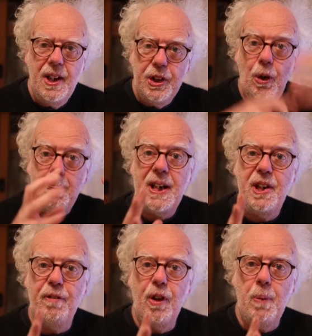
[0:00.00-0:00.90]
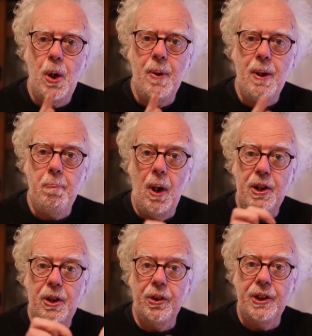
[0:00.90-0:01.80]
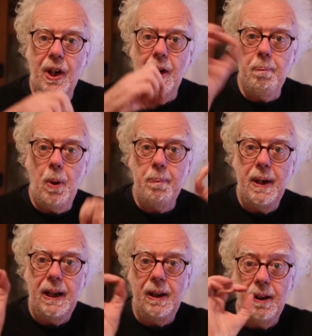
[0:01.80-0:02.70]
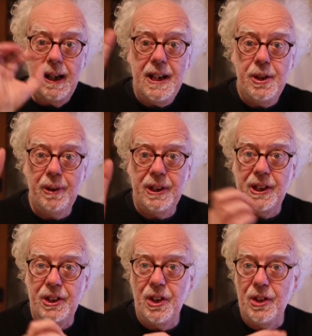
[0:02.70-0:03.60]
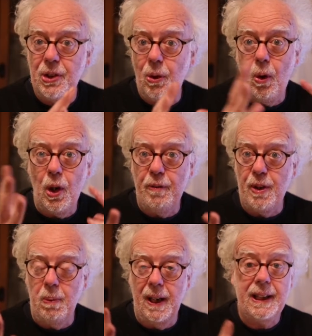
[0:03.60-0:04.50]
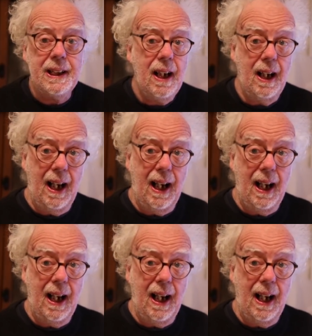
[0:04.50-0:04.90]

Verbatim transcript: So imagine for a moment particles are popping into existence all over the place,